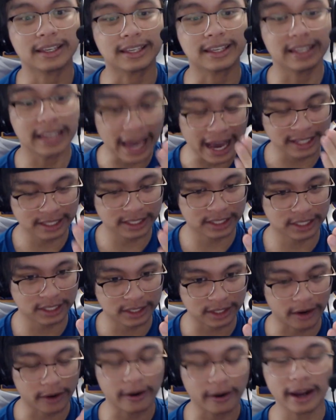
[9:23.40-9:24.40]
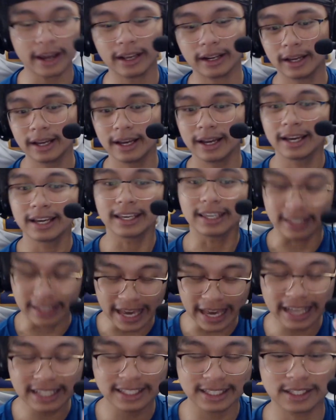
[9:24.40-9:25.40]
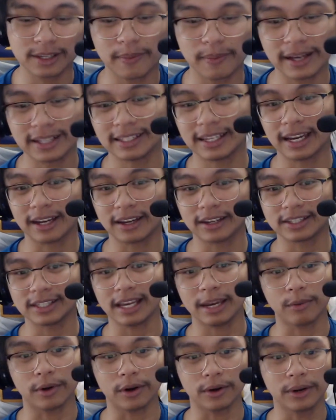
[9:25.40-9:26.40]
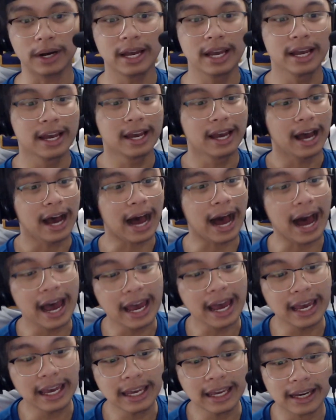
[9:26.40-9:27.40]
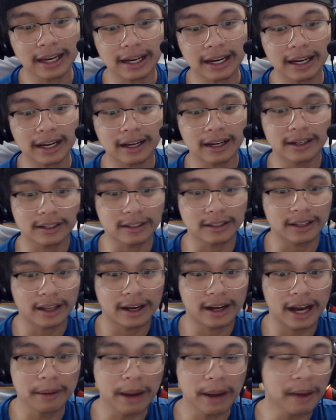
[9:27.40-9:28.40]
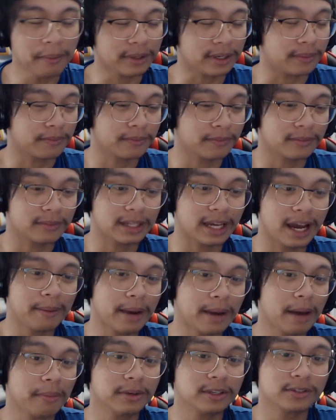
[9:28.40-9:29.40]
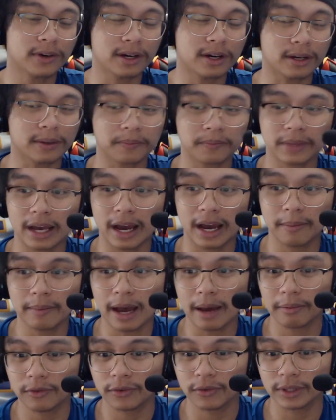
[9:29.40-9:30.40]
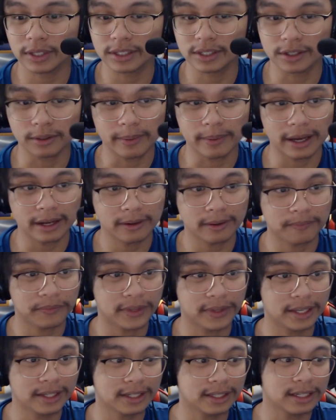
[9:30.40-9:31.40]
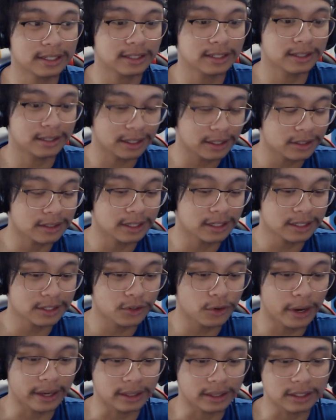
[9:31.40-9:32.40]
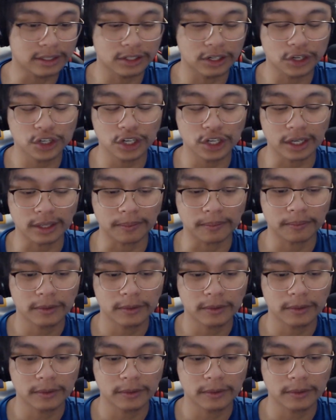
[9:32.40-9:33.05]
Yes. All right. Yes is the best thing I could say, bro. I, I'm happy. I'm happy as fuck. I'm happy for these two, man. This, this, this is great. This is good shit.